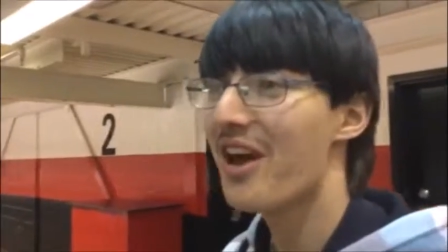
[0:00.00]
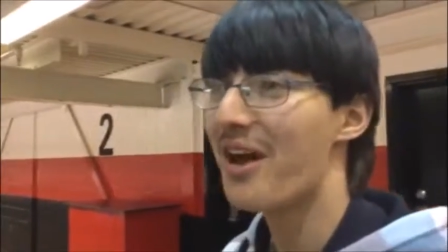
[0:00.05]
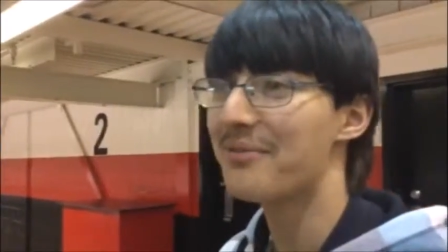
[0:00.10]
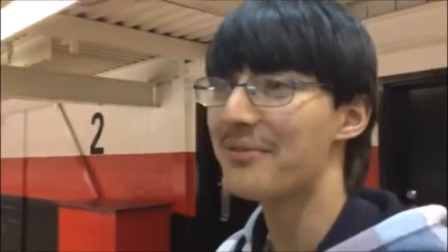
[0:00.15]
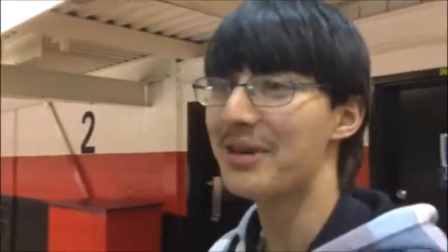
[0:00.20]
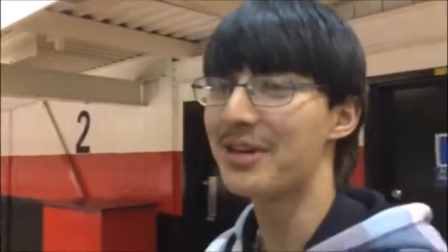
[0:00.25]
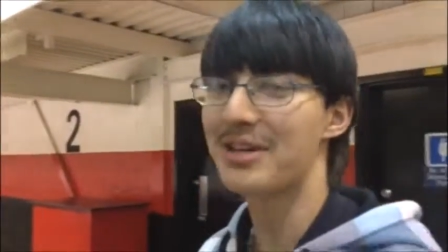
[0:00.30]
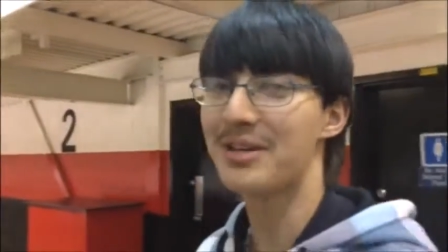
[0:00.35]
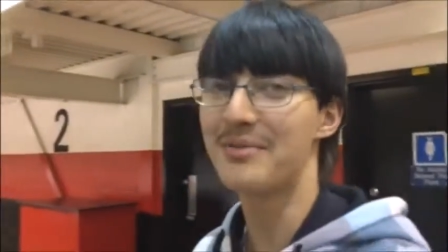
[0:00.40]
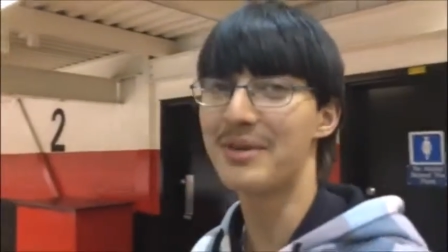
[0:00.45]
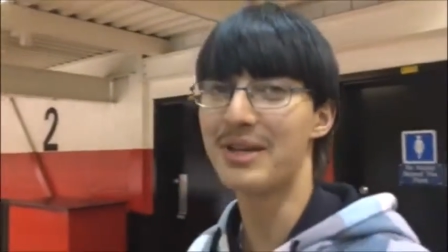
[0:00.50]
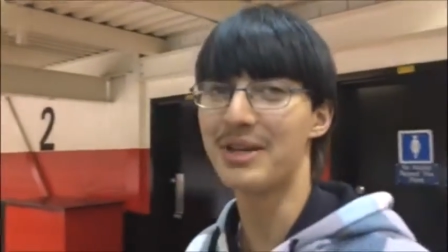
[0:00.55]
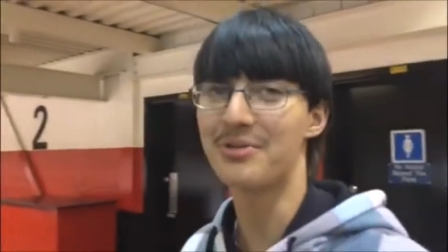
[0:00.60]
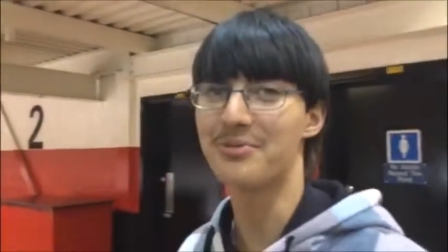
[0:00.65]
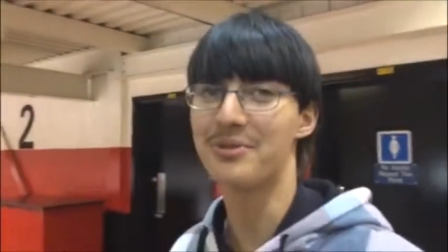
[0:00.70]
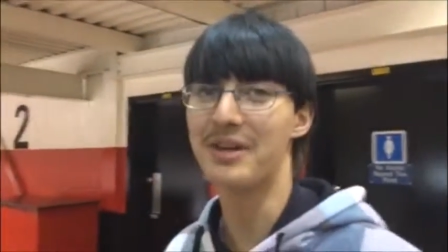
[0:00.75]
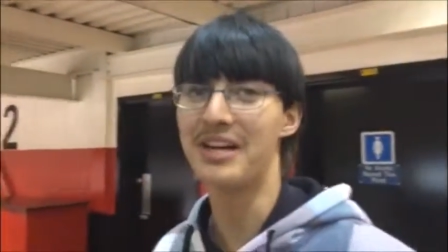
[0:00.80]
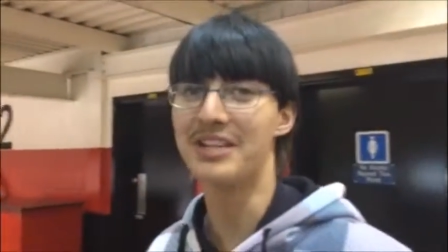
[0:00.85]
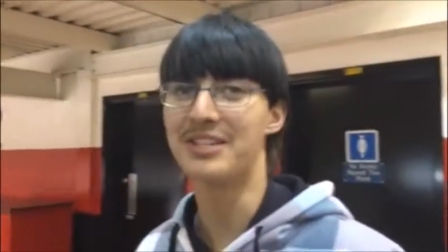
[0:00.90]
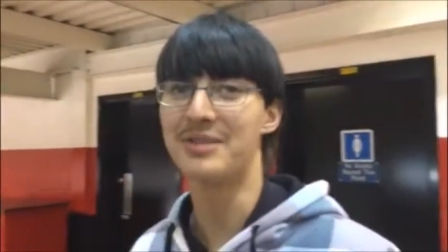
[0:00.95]
I'm not gonna make a
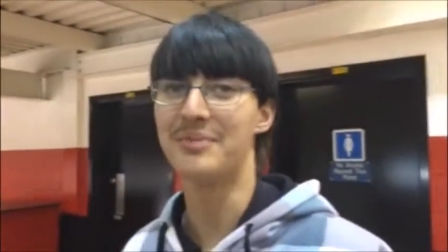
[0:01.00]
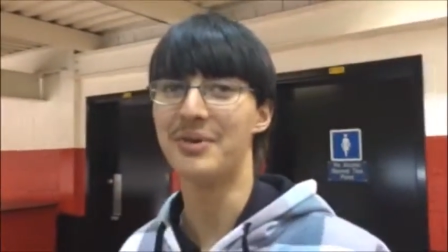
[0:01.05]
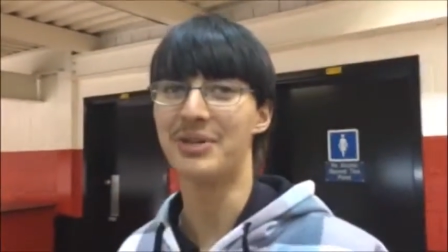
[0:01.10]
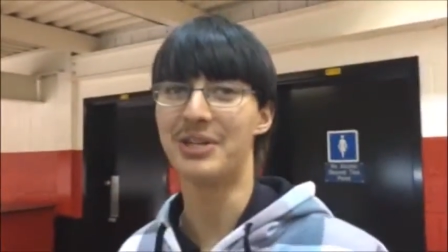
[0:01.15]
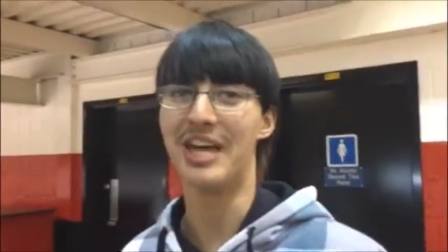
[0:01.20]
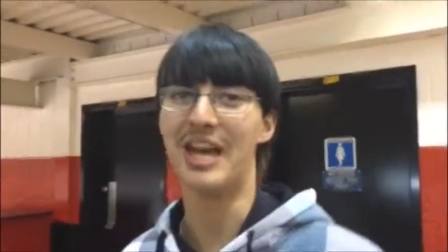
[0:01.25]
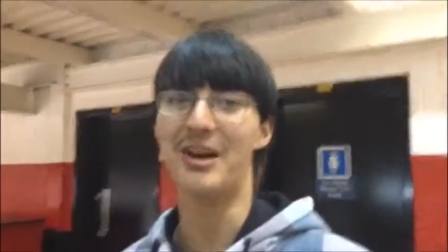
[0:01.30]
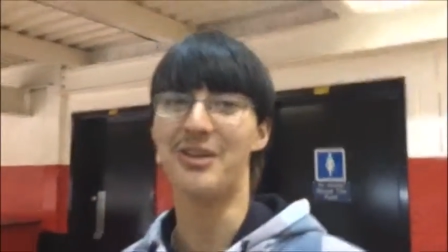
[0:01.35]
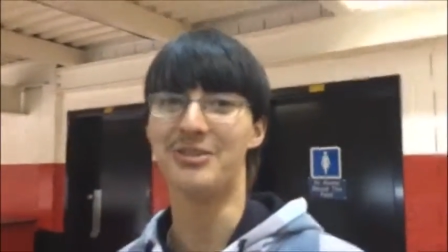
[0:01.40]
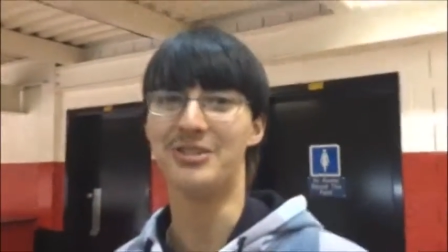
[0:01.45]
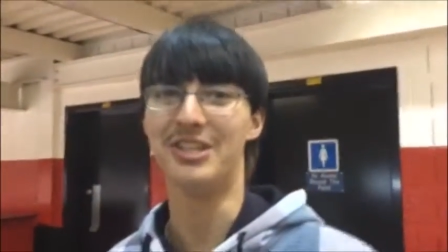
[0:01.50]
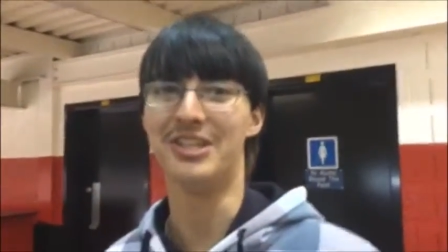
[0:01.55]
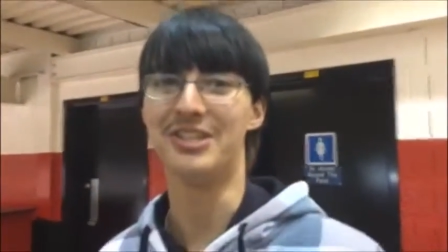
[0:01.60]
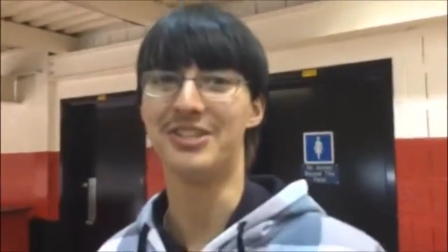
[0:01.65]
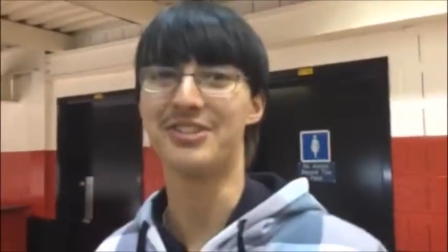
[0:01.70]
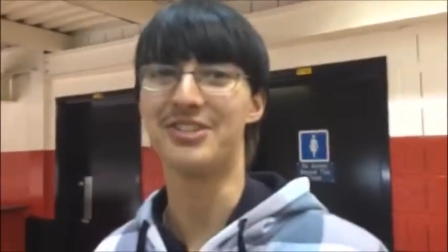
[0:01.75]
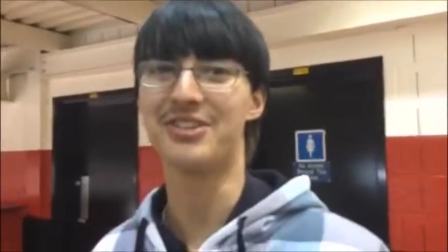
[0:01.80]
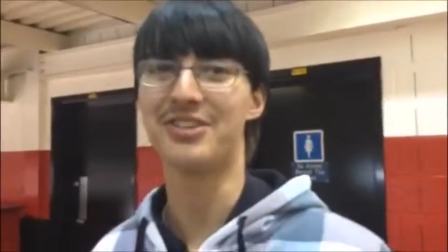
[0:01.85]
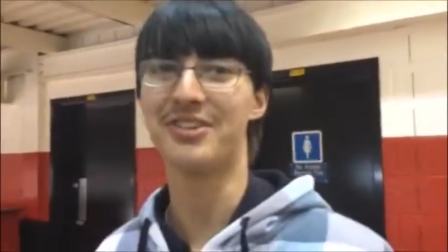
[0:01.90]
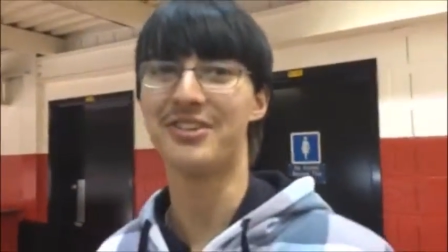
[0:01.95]
rant about cow tits.